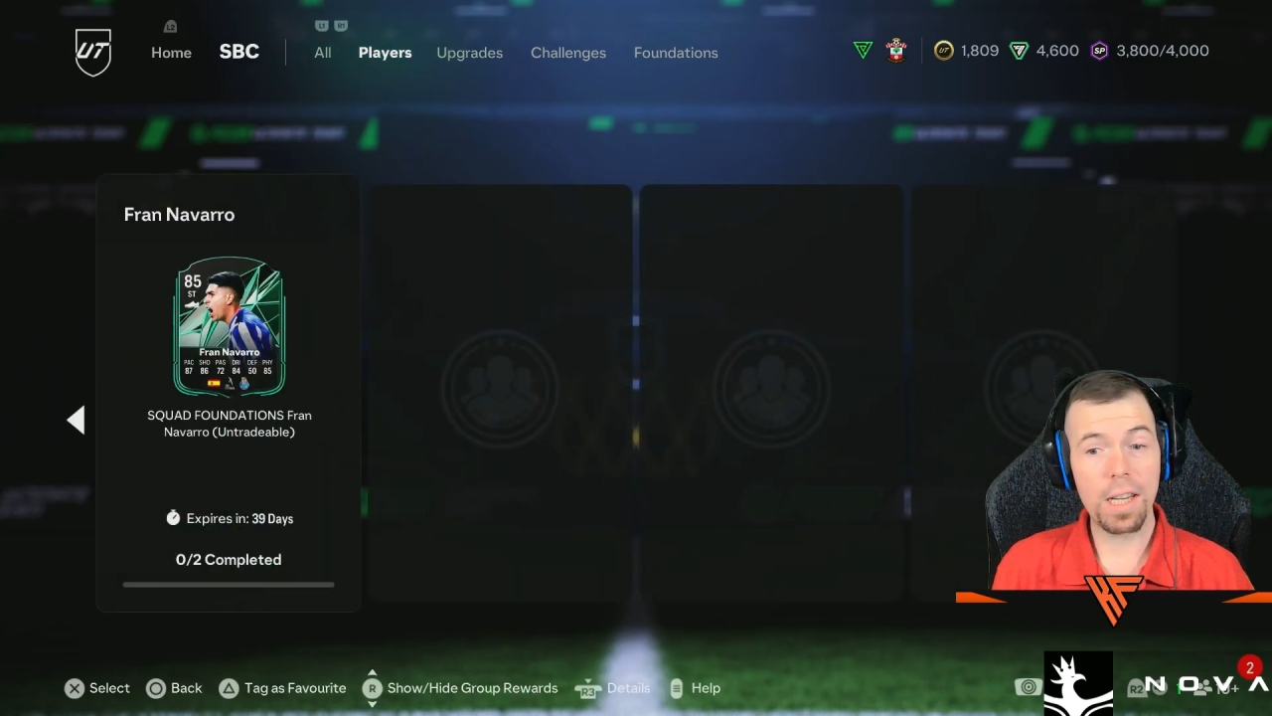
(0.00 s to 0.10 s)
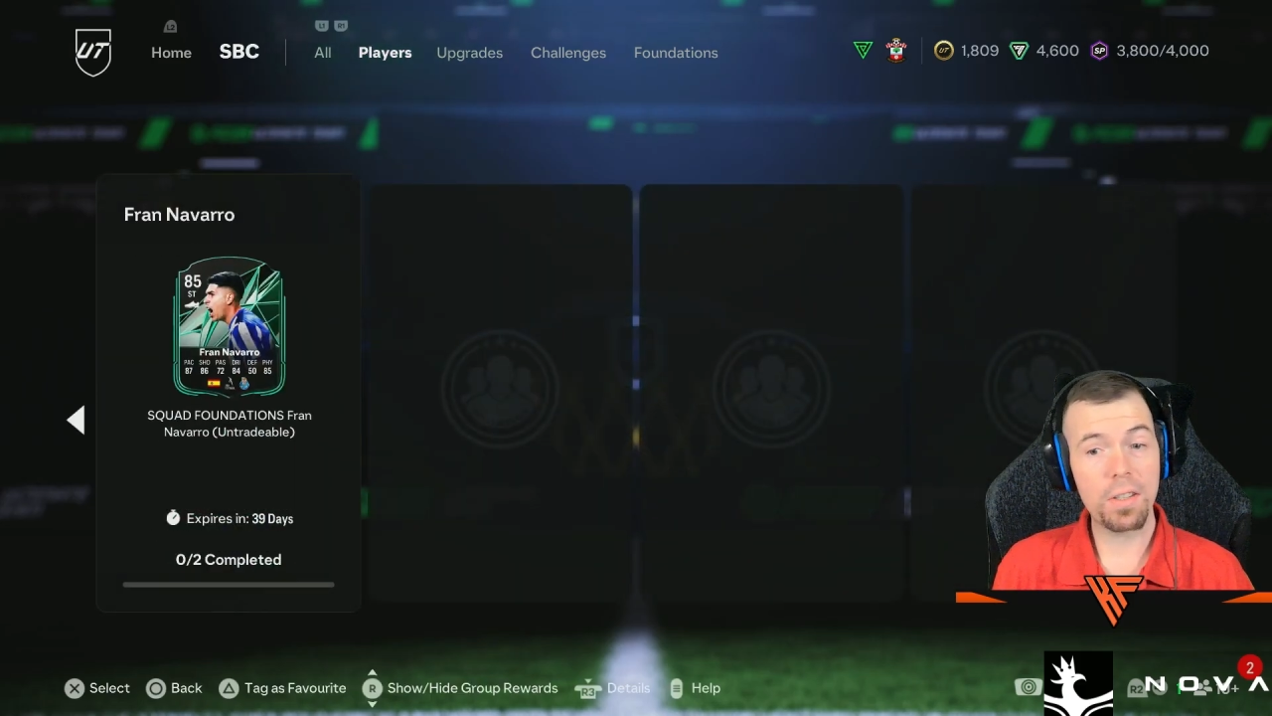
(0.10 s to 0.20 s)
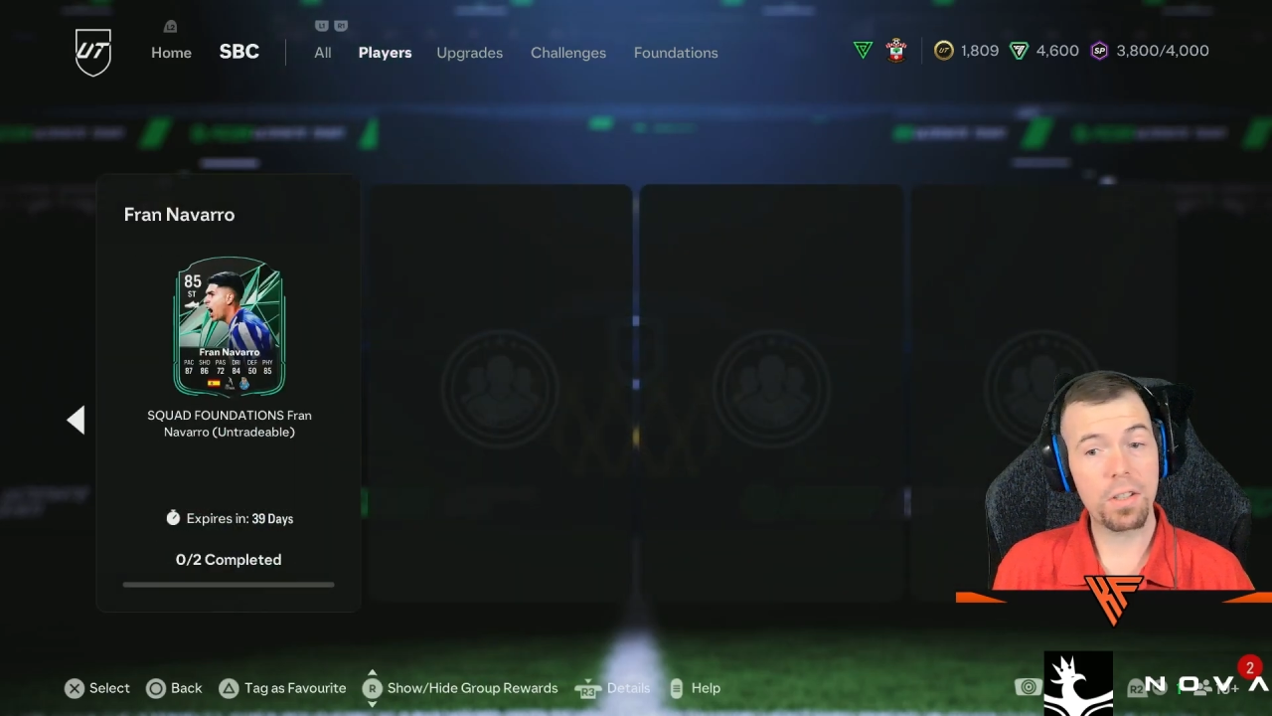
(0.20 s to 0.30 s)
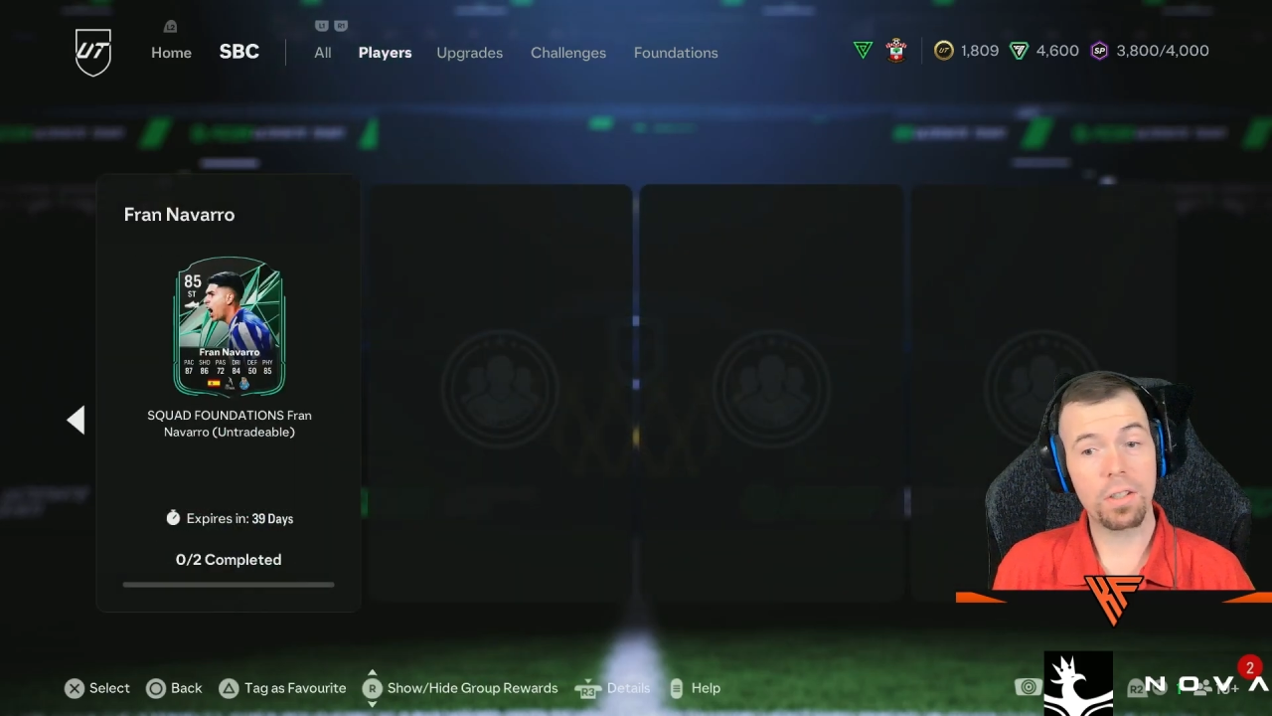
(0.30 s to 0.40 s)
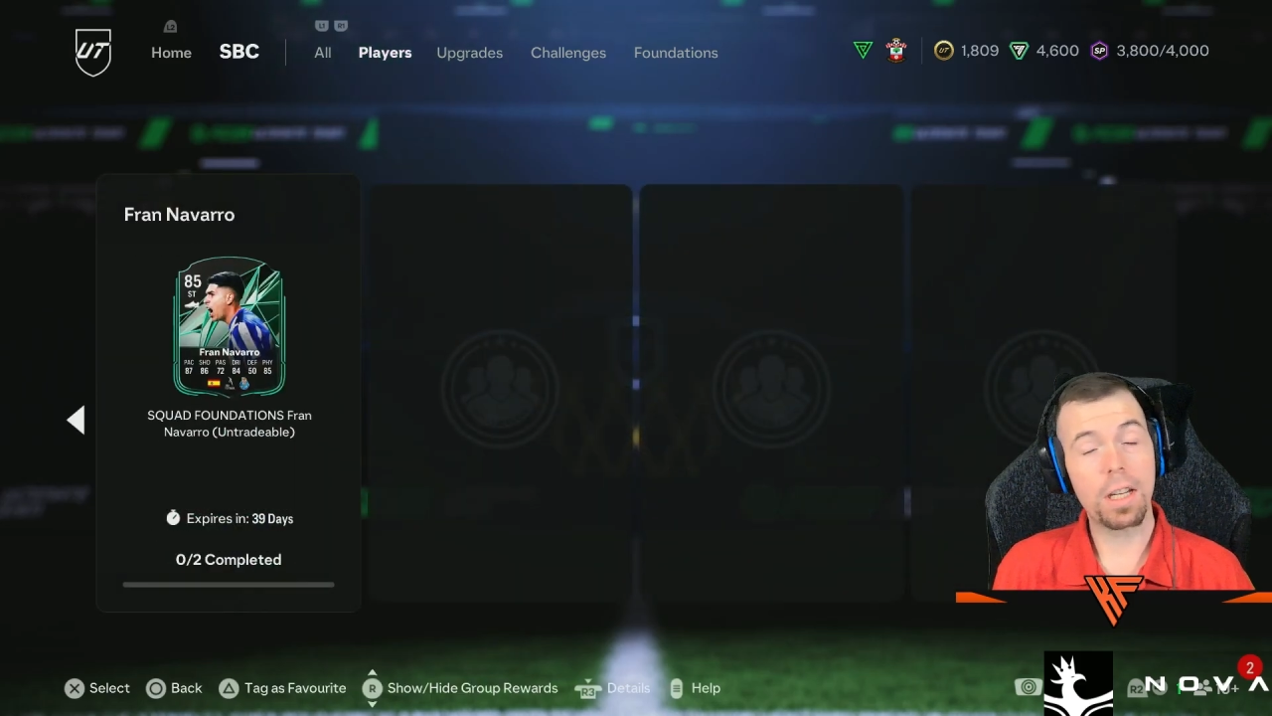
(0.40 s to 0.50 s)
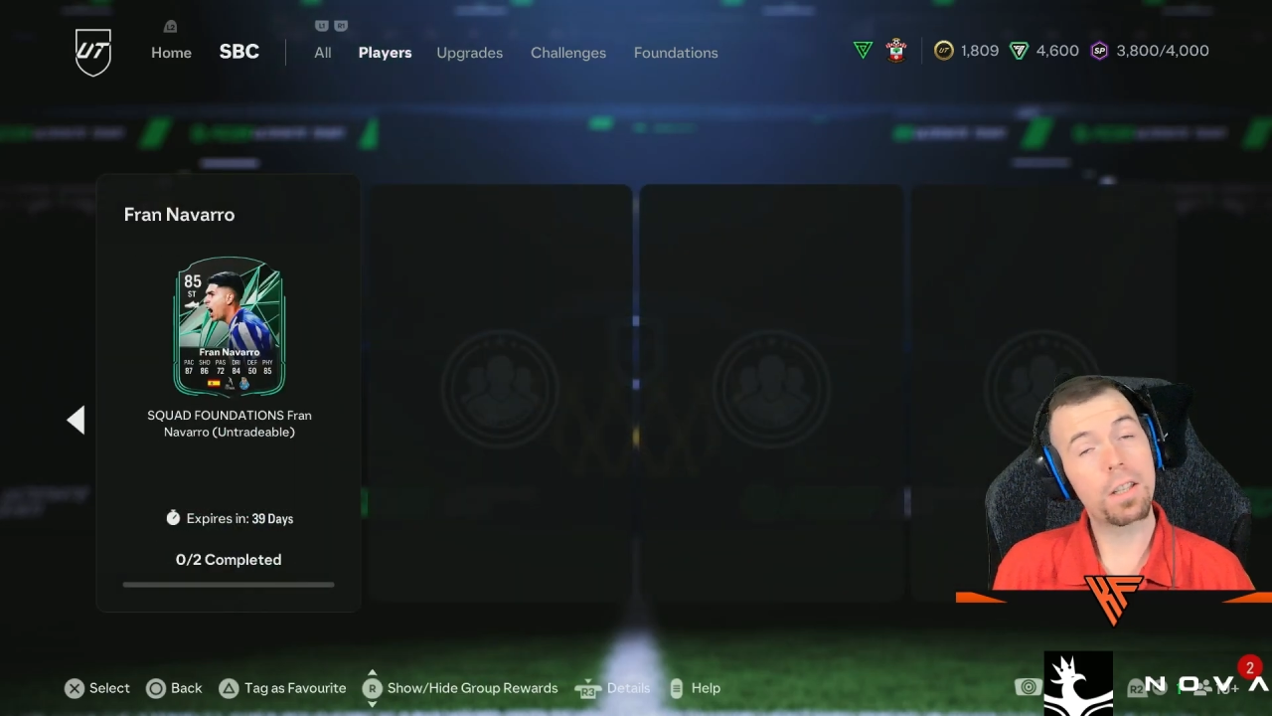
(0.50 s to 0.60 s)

decent,